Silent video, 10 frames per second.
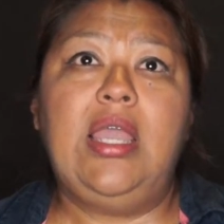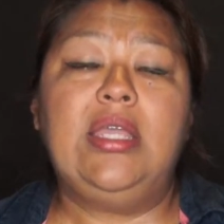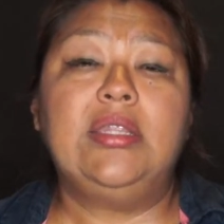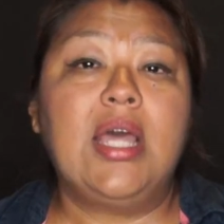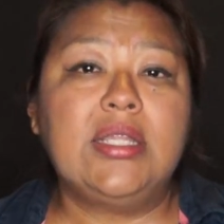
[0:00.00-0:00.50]

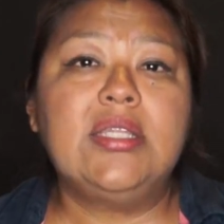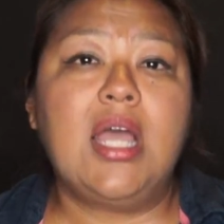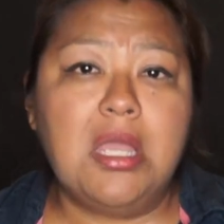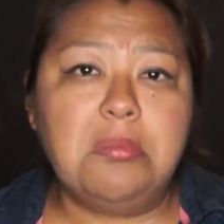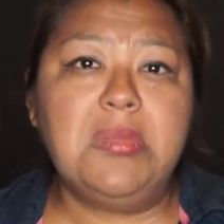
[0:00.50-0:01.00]
in that
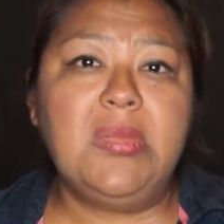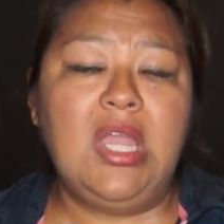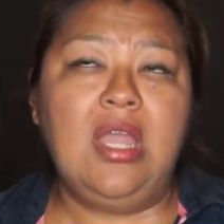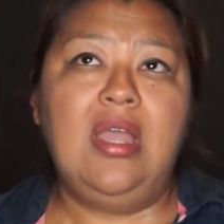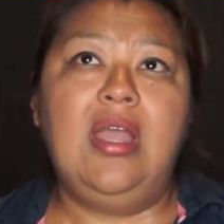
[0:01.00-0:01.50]
time
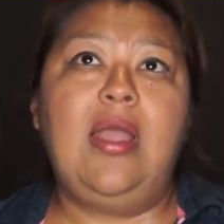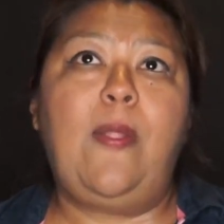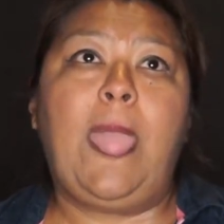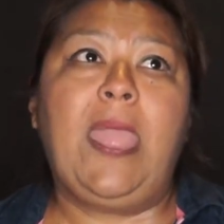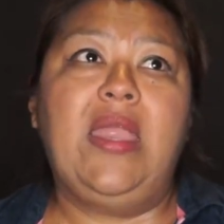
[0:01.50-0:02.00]

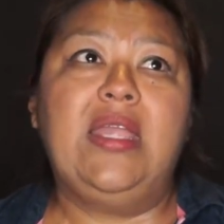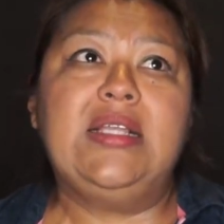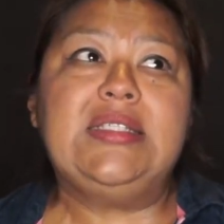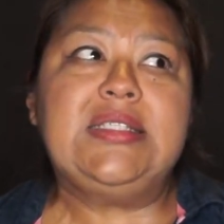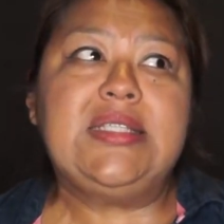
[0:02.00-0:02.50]

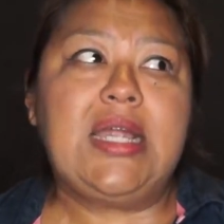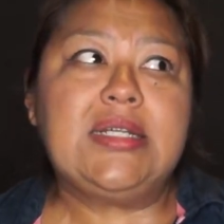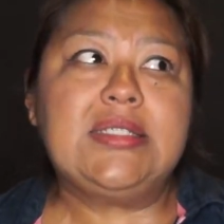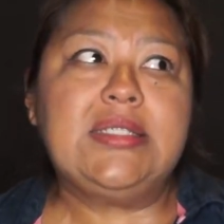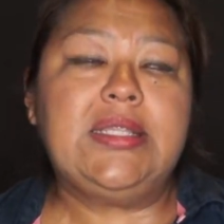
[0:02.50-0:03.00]

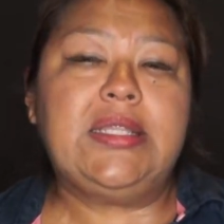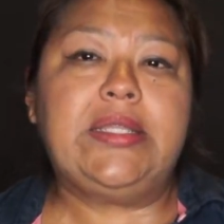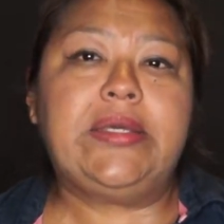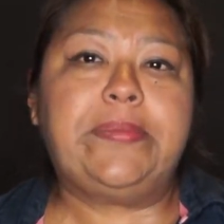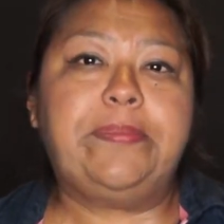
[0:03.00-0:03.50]
starts
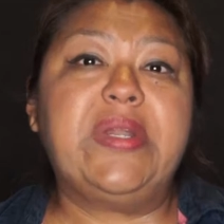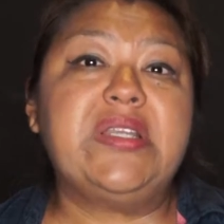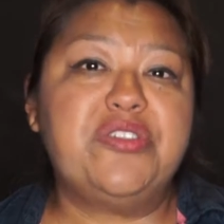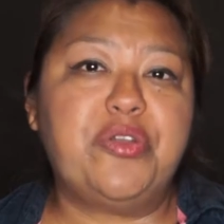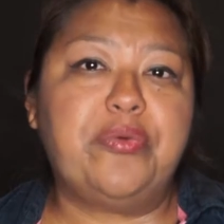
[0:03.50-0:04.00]
the
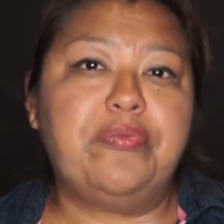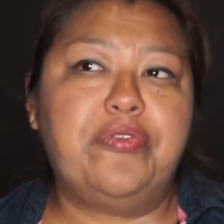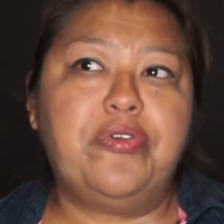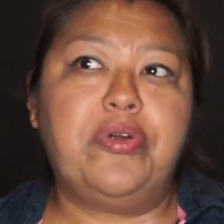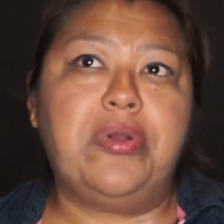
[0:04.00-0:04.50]
oppression
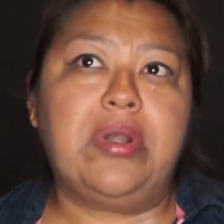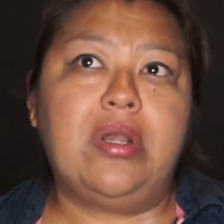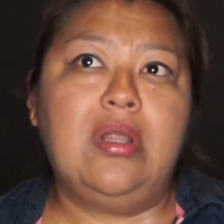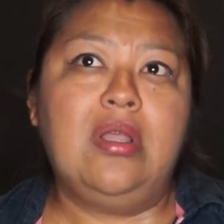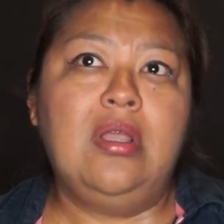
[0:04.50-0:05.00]

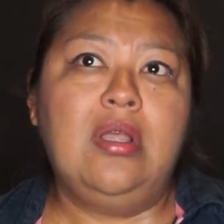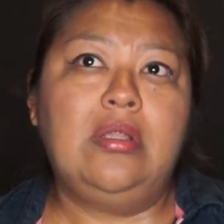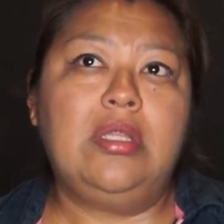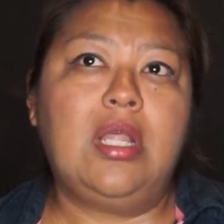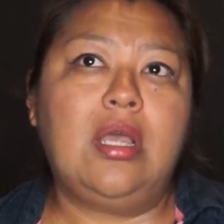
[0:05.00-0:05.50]
for
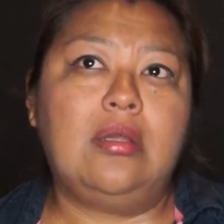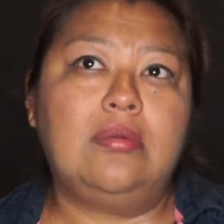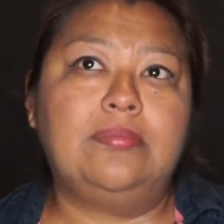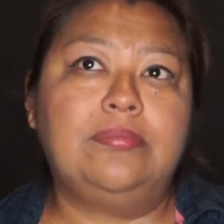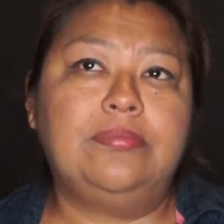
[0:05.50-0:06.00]
the